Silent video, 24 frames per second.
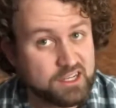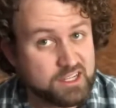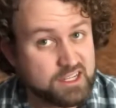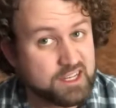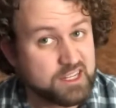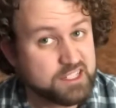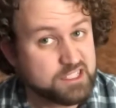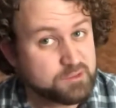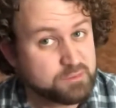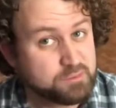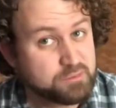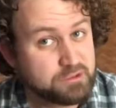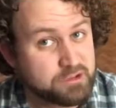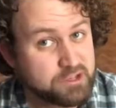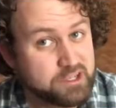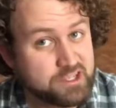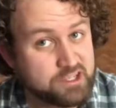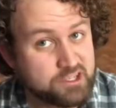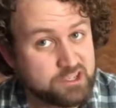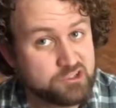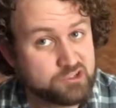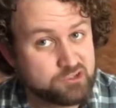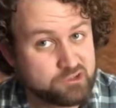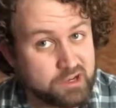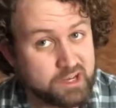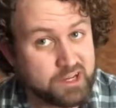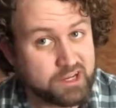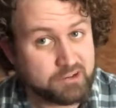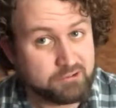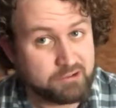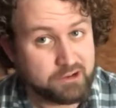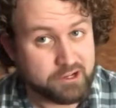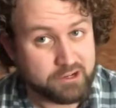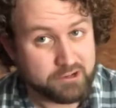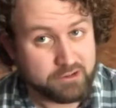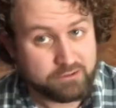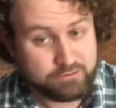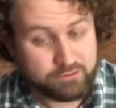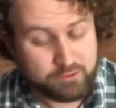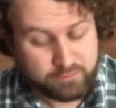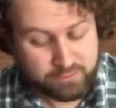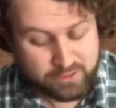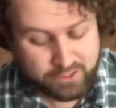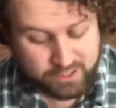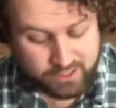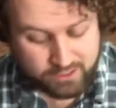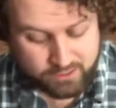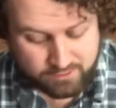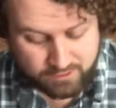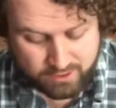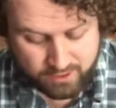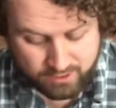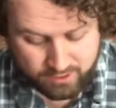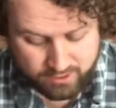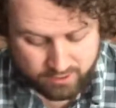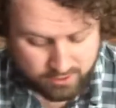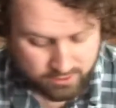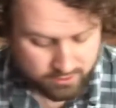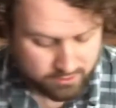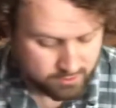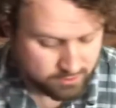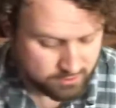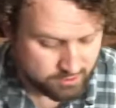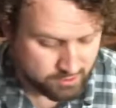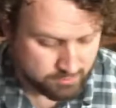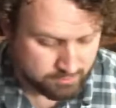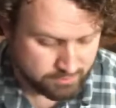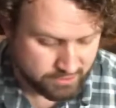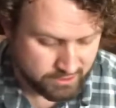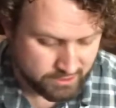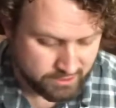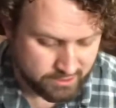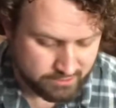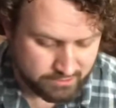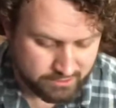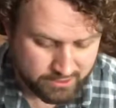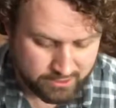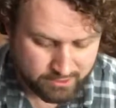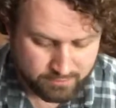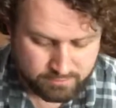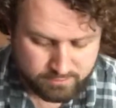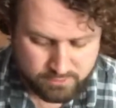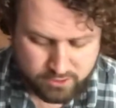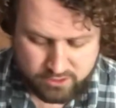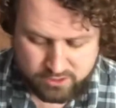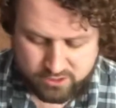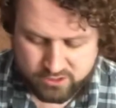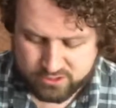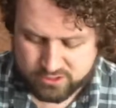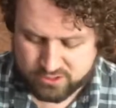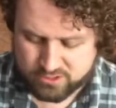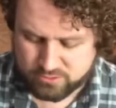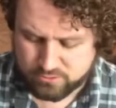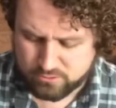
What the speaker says: that's a pretty good track record for picking completely random books.